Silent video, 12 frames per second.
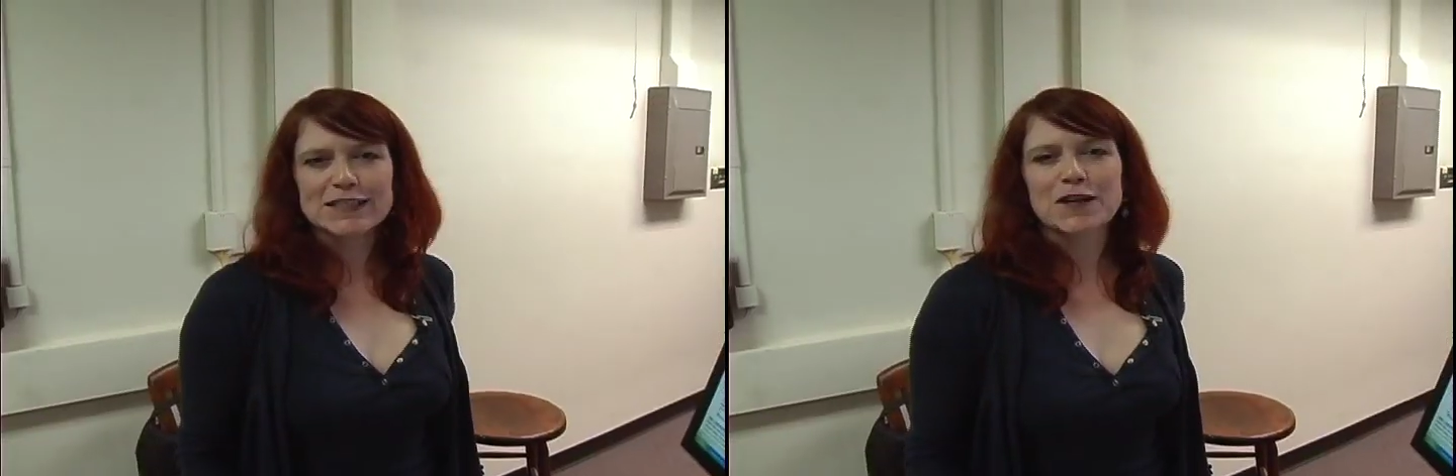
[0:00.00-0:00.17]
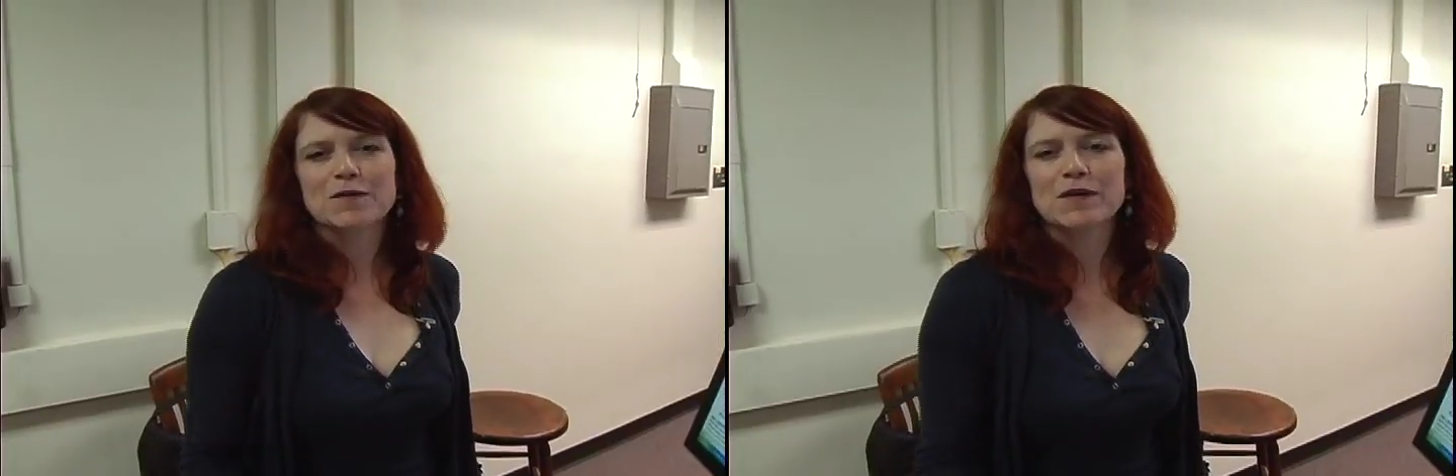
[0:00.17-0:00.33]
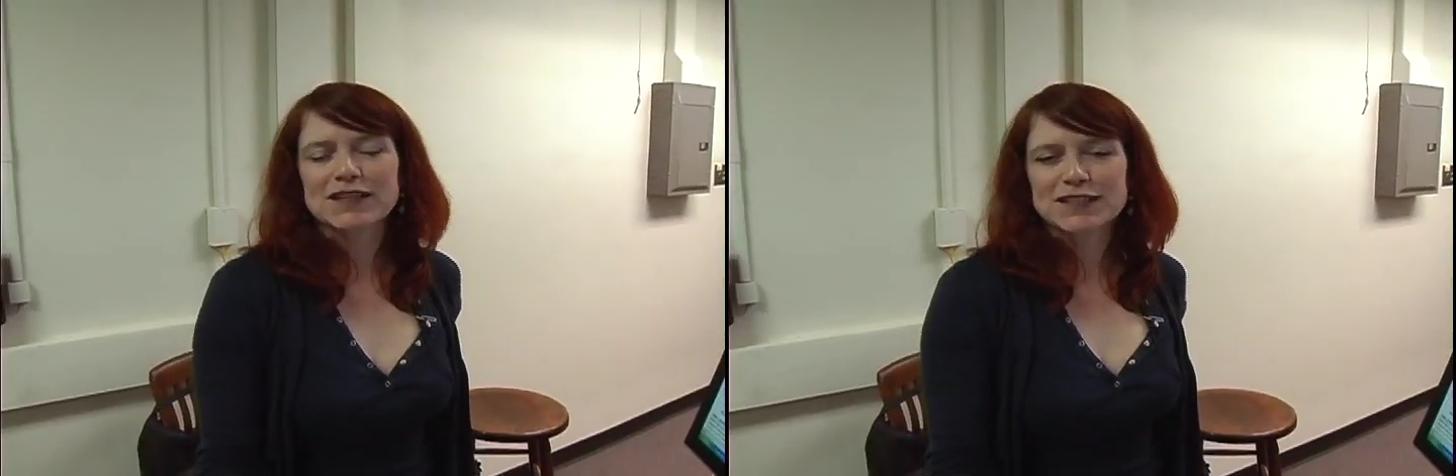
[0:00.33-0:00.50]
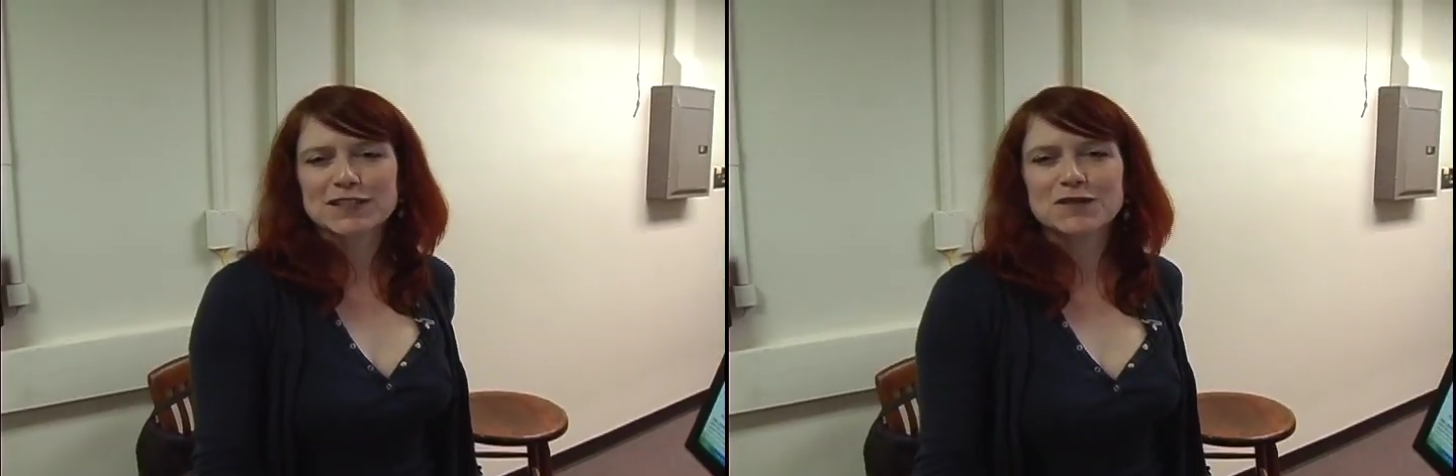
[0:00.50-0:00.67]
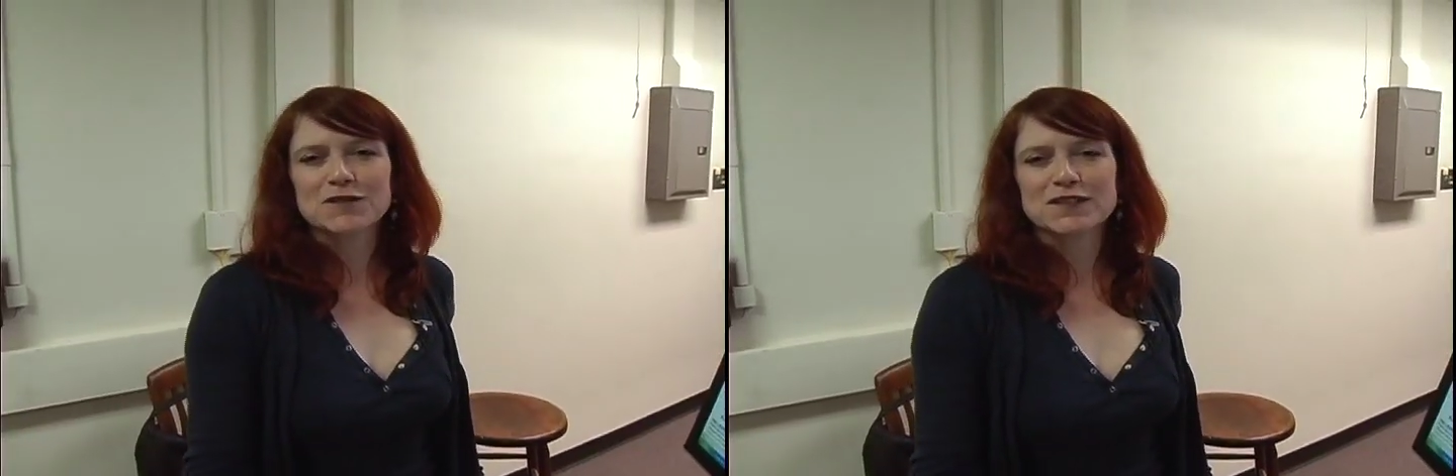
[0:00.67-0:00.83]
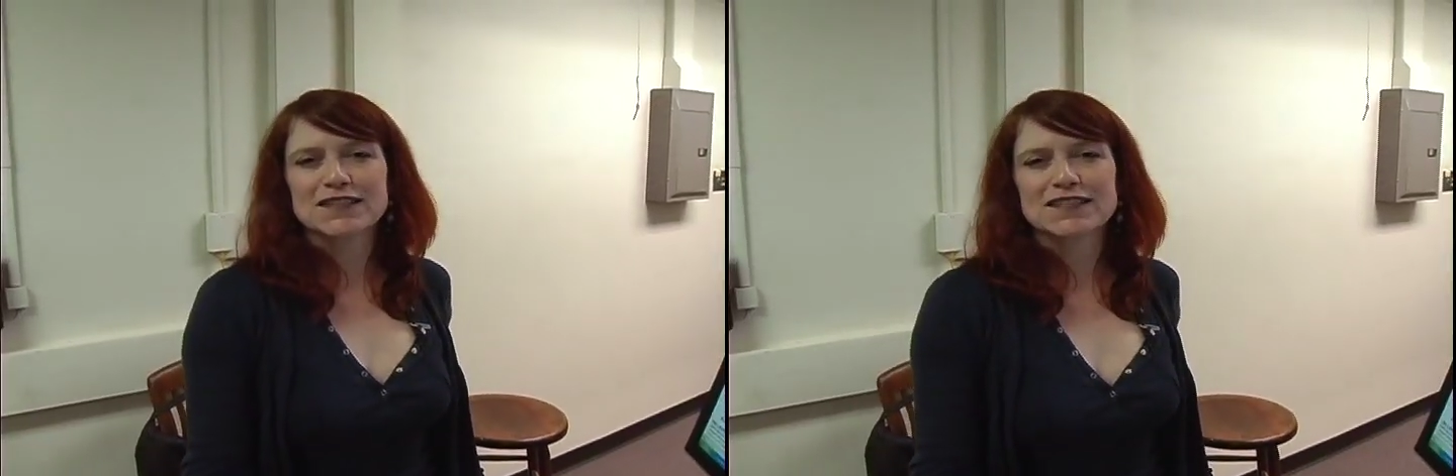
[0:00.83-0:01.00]
tell my
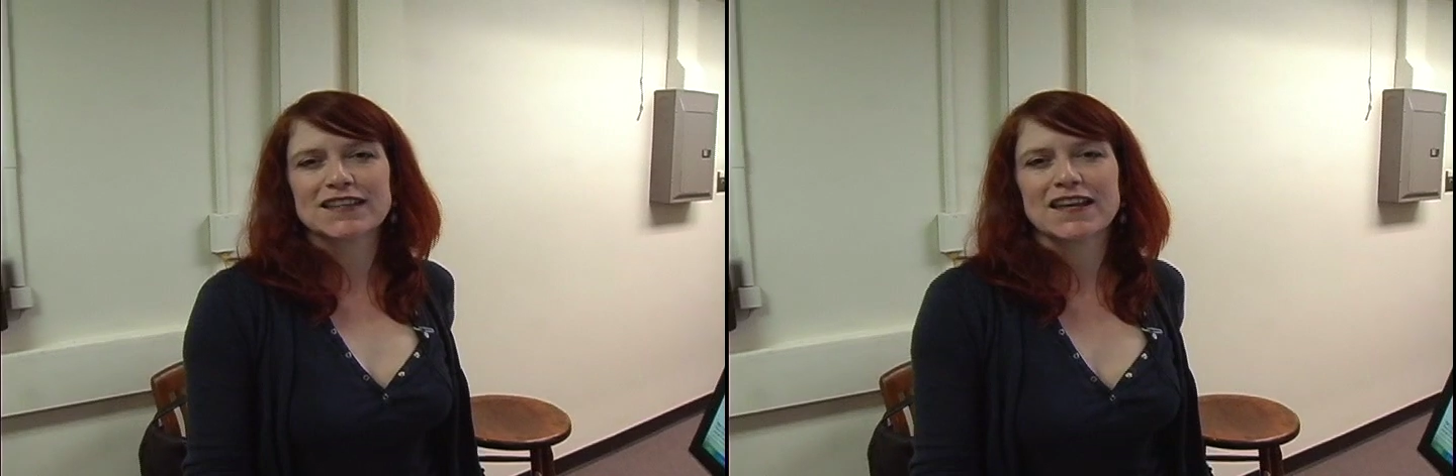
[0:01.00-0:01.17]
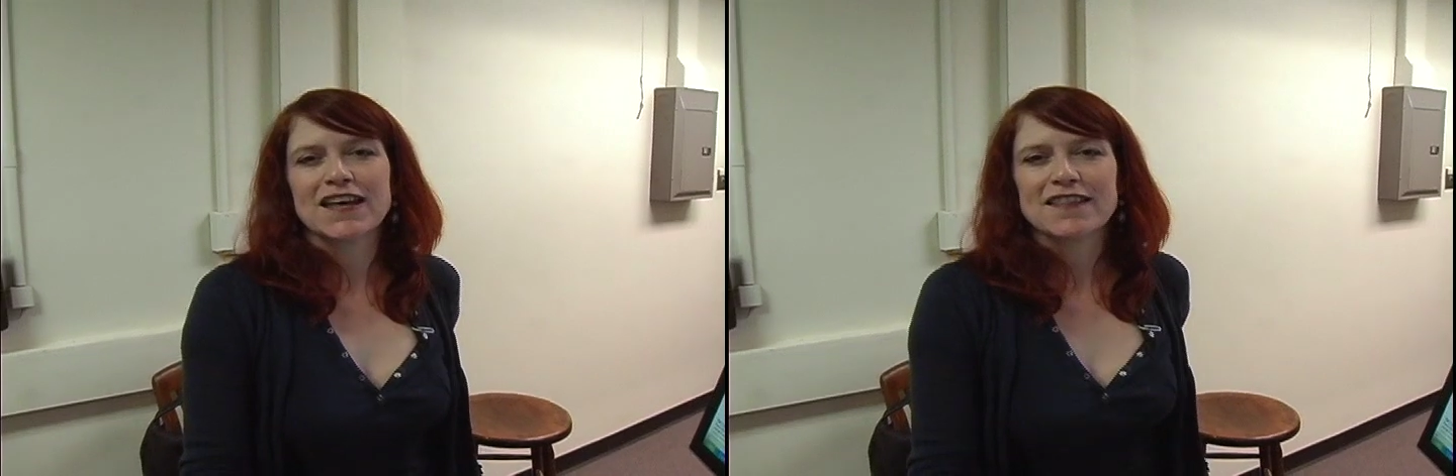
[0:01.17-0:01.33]
students